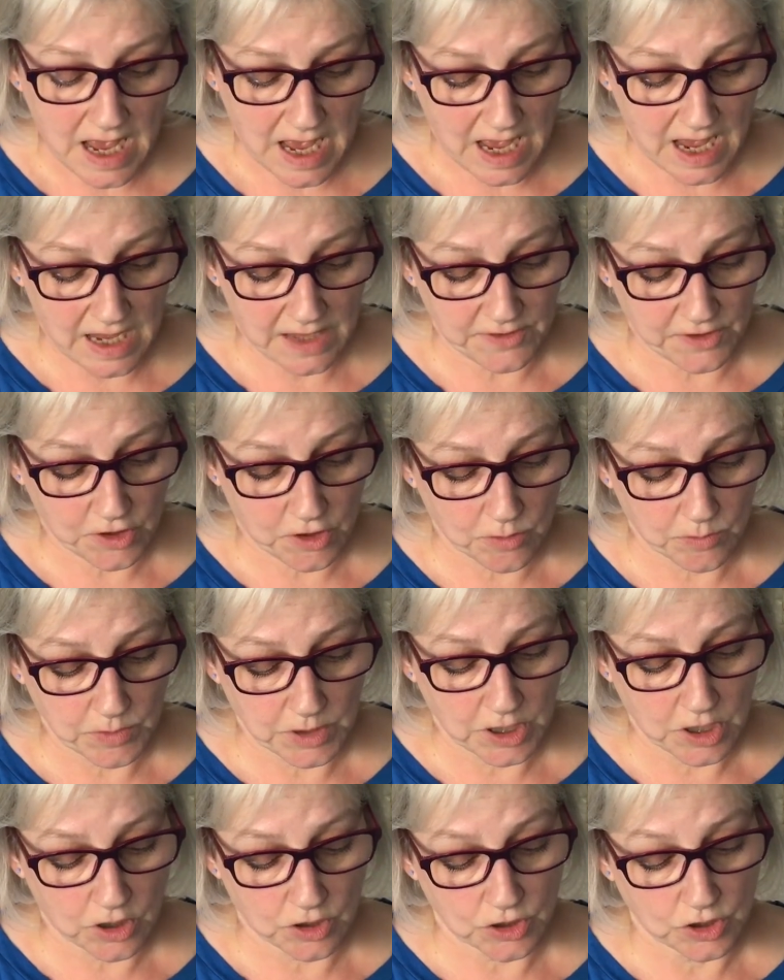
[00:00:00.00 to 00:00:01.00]
The company
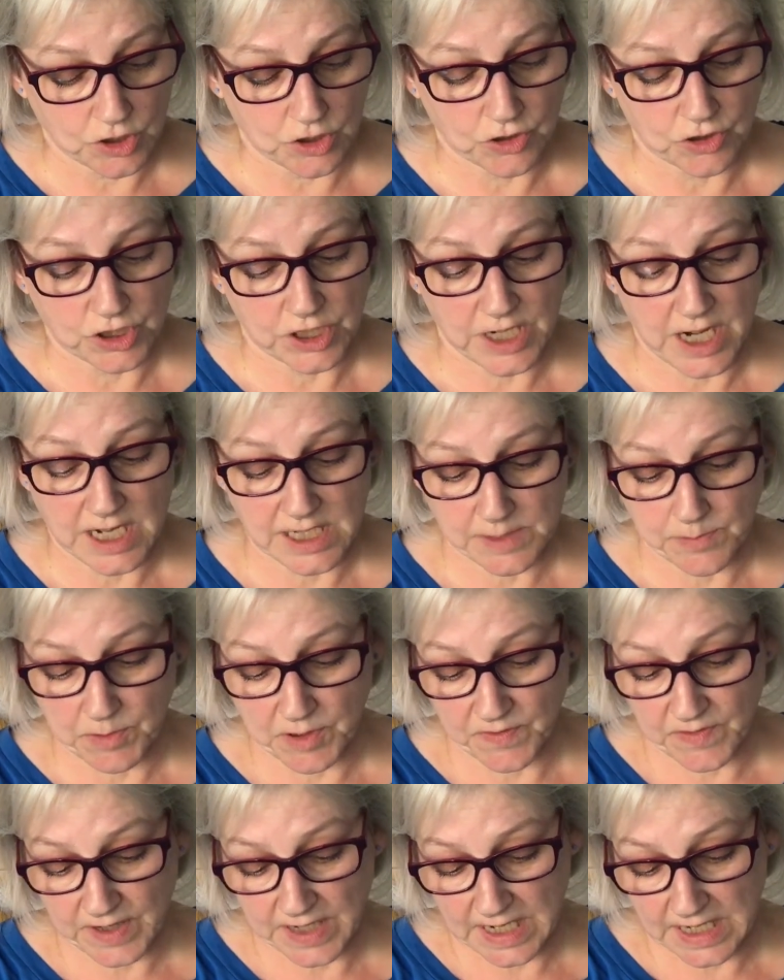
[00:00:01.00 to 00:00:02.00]
got in touch and asked me
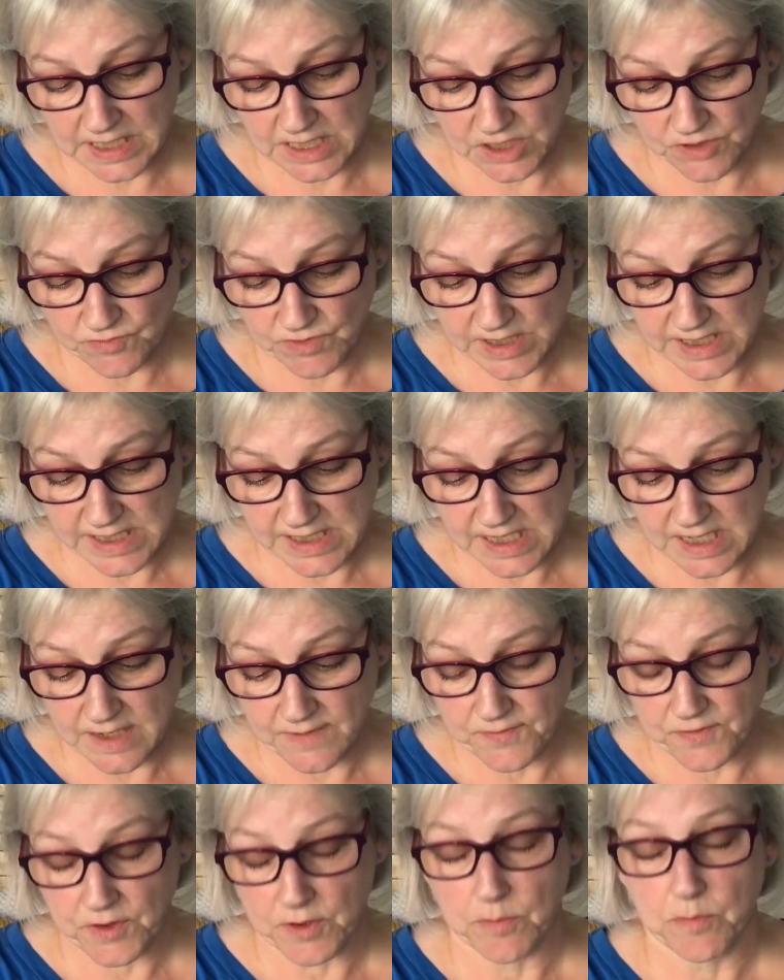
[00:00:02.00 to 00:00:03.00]
if I'd like to
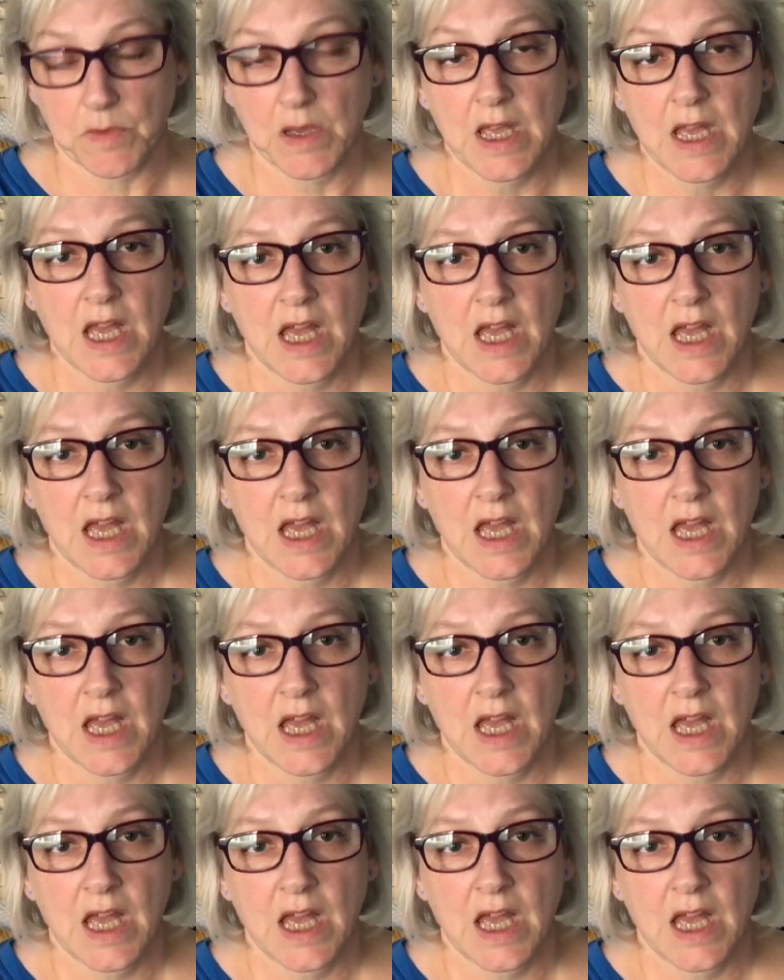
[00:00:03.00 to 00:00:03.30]
receive them.